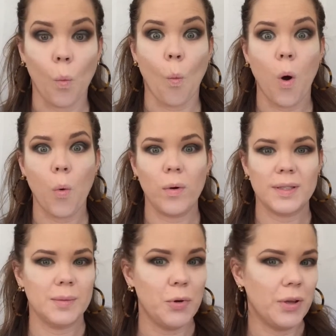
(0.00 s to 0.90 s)
whoa,
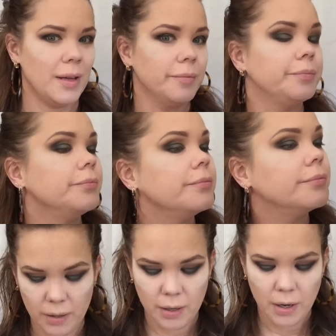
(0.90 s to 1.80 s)
smoky.
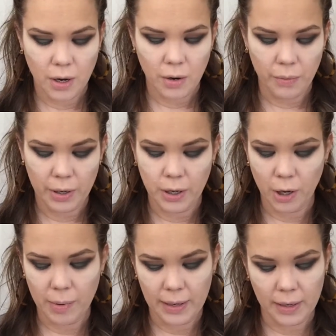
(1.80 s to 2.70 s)
We're going to
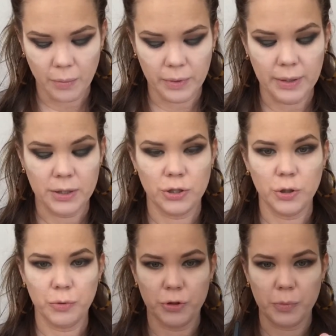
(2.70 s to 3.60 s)
go back in with this
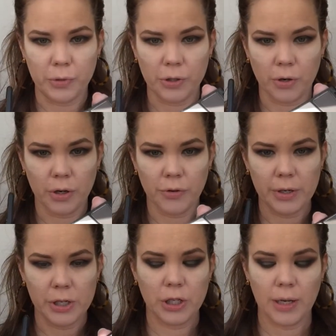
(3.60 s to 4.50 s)
super, super dark
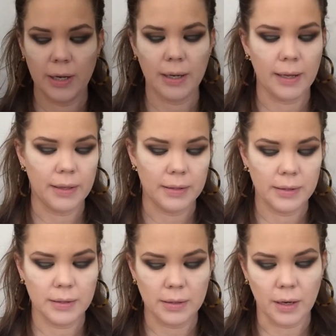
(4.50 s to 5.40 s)
crease shade, and
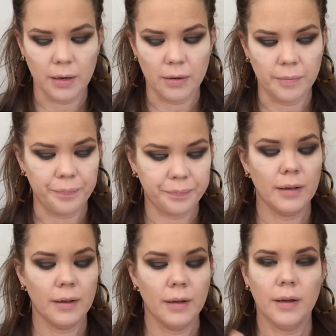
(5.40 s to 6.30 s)
this is
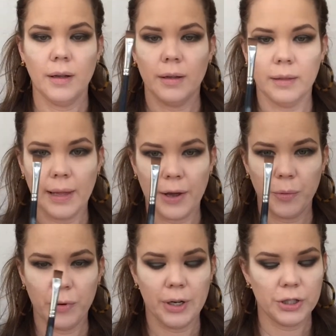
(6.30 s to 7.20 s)

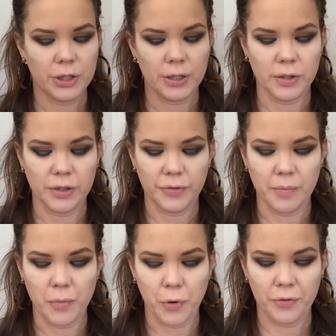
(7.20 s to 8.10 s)
liner brush. This is
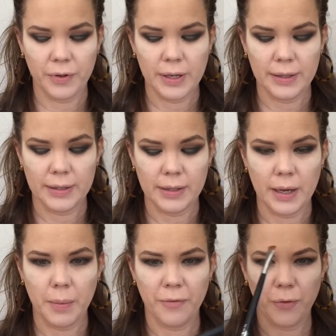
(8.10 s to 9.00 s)
from Morphe. It's the
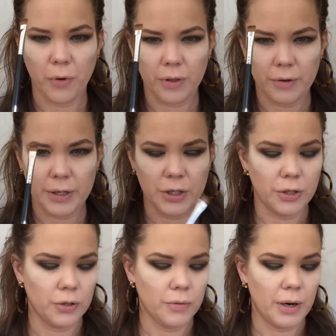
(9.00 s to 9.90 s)

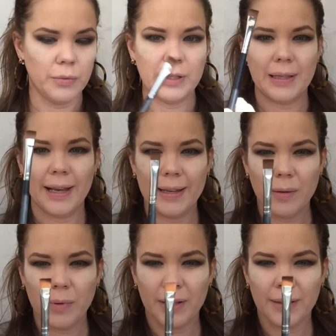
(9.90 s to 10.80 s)
M432. I really like
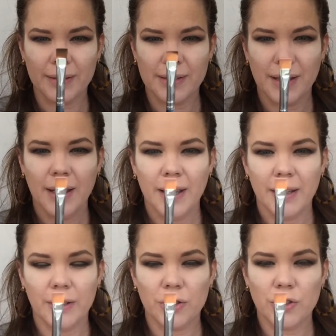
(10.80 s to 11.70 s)
it because
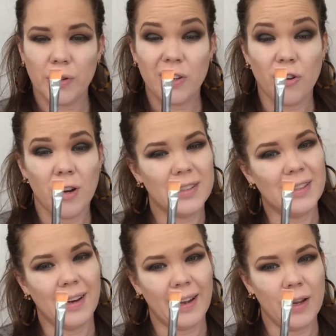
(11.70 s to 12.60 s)
it's straight across
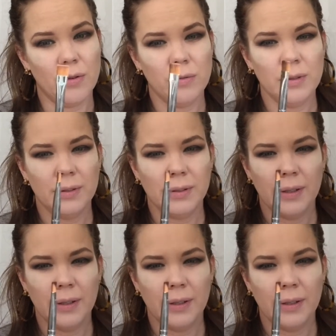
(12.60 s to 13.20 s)
and not angled.